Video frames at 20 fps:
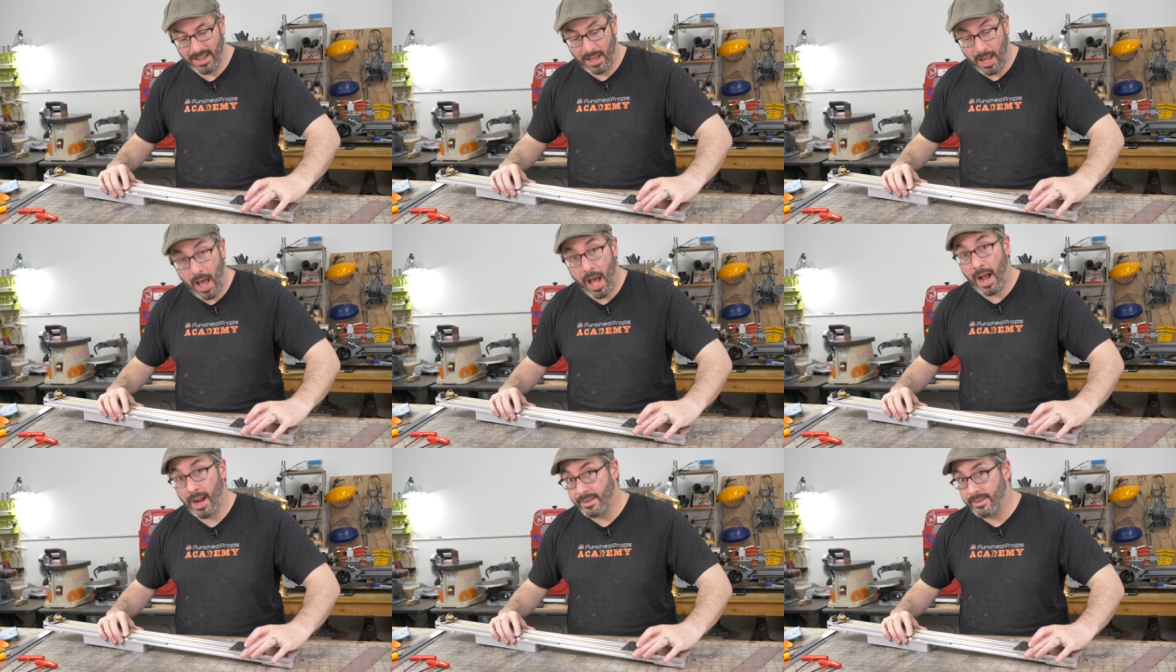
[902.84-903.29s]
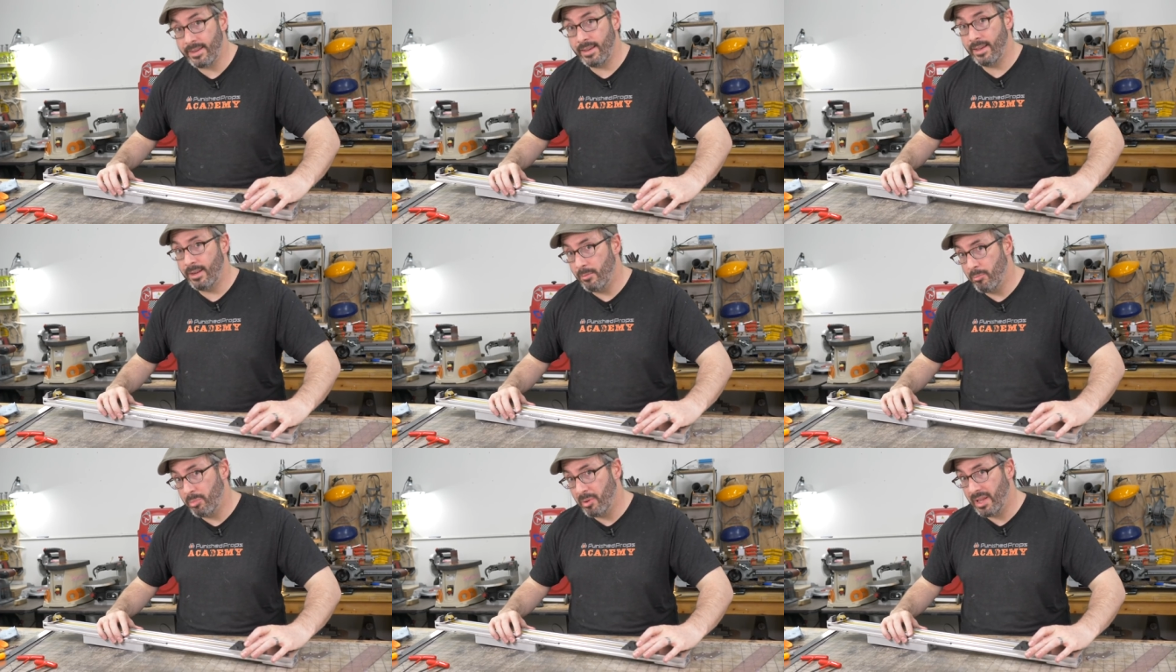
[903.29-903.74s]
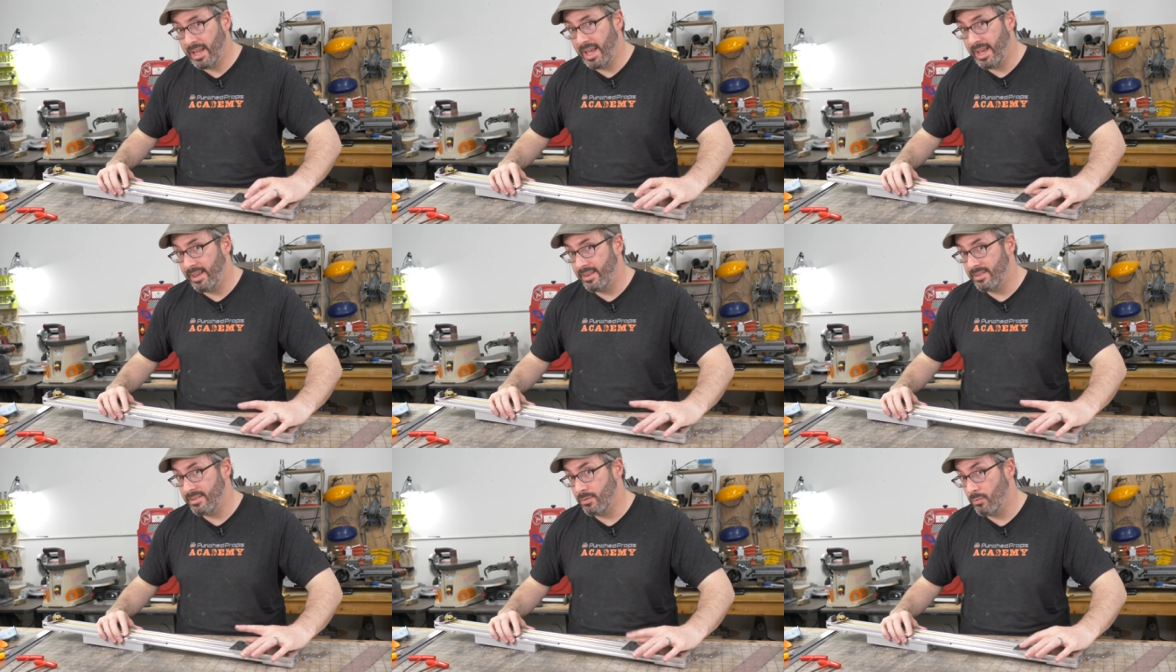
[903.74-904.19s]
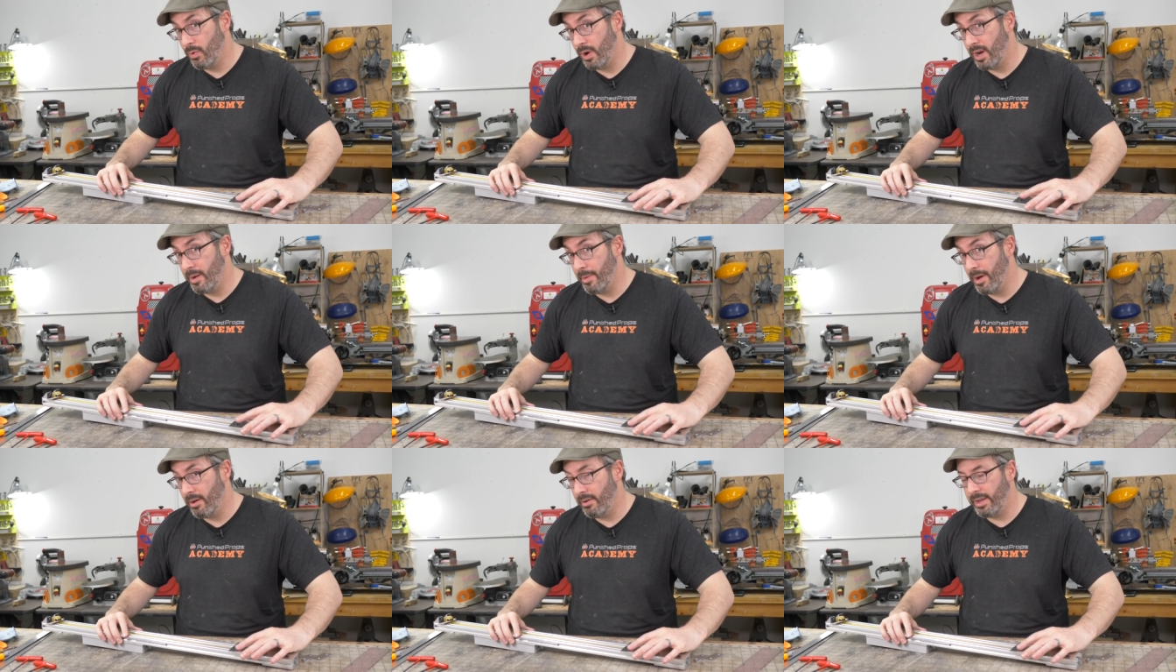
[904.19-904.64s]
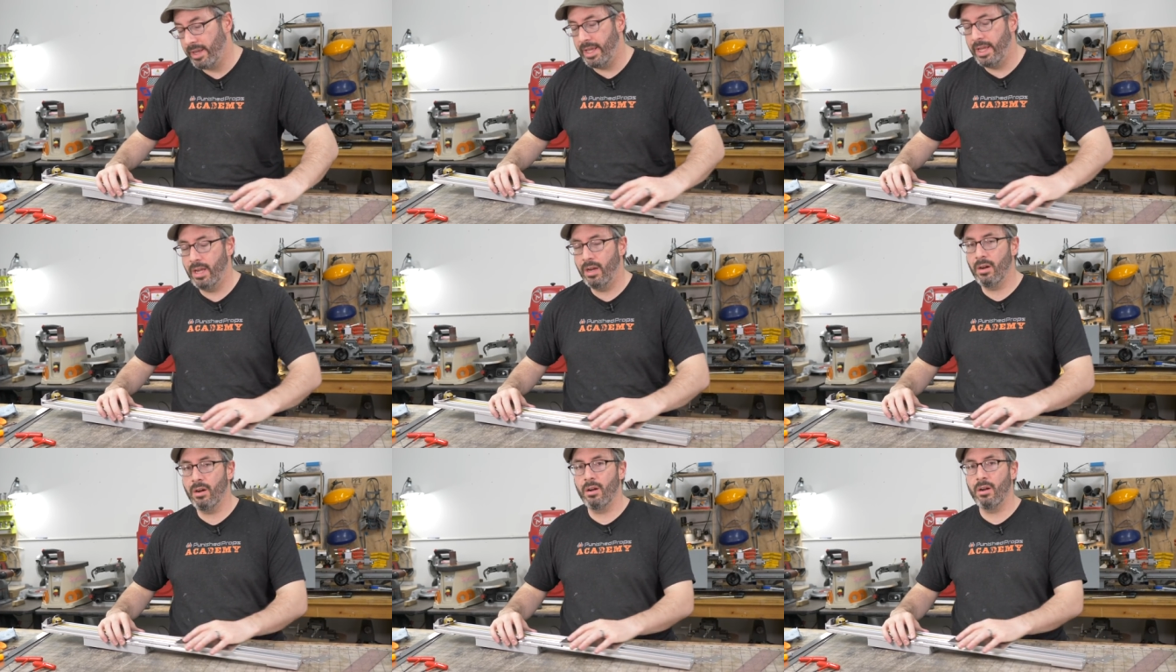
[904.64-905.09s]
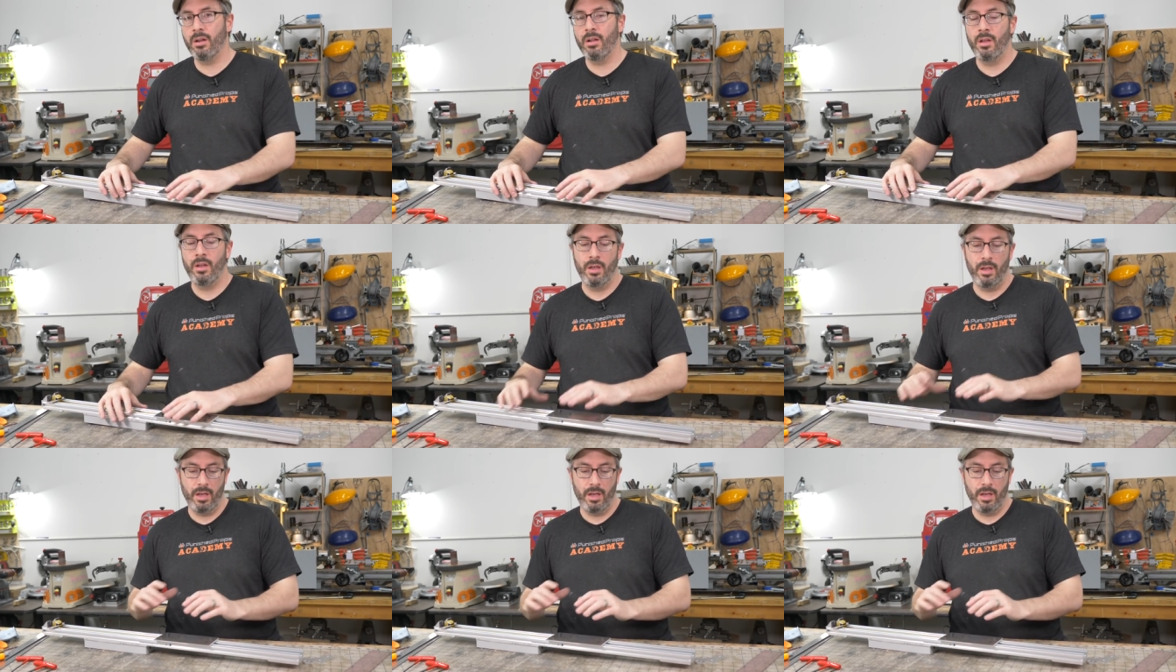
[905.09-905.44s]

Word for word: locked in place right about here,